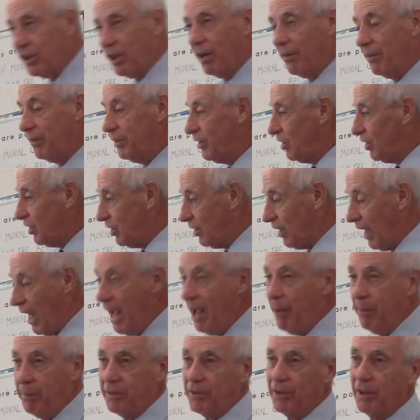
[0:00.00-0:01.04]
of
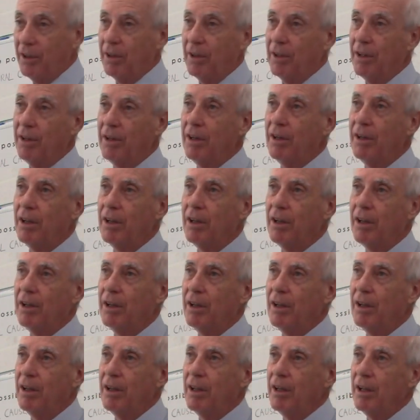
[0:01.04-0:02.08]
Samson,
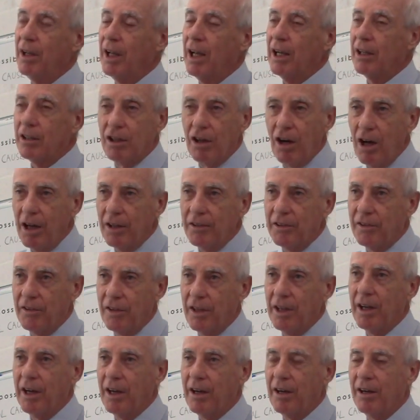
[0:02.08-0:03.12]
and God's
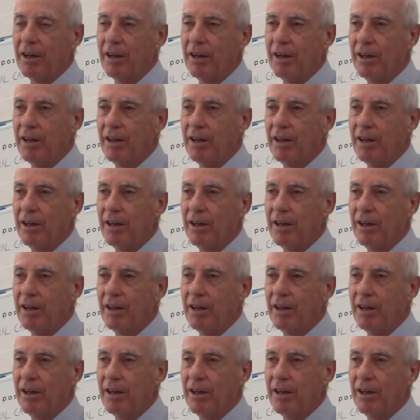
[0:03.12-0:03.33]
there.